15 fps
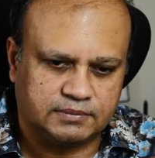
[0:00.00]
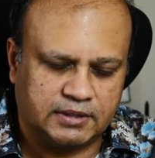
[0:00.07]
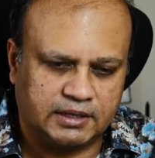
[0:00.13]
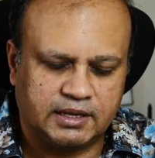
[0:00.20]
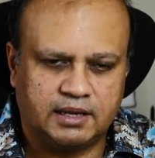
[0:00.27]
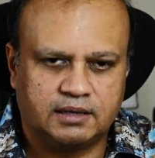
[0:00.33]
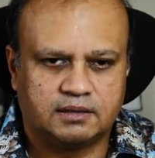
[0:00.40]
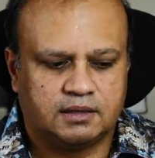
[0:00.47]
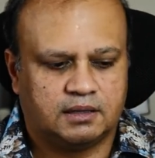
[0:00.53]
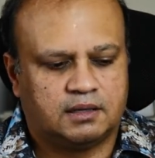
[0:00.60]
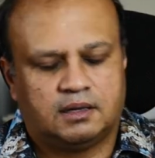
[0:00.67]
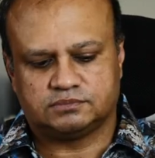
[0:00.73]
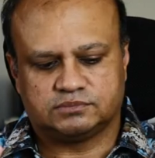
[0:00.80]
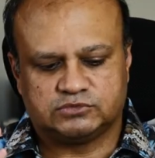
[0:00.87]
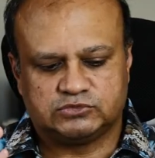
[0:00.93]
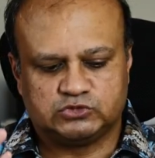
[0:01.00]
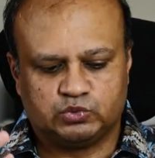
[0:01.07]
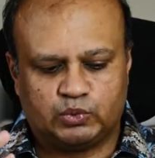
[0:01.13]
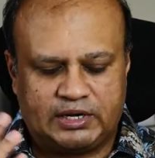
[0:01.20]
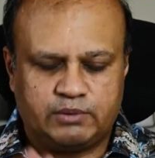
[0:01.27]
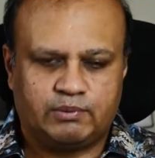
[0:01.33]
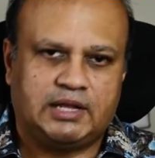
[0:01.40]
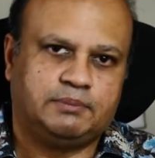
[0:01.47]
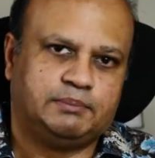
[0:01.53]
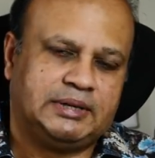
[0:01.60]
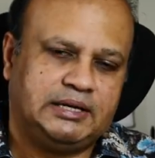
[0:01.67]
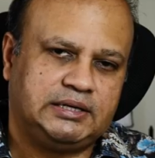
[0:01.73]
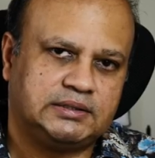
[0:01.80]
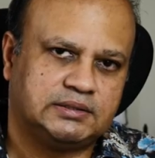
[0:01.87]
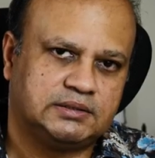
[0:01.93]
Again, very well
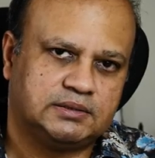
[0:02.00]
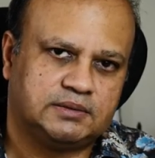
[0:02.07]
built.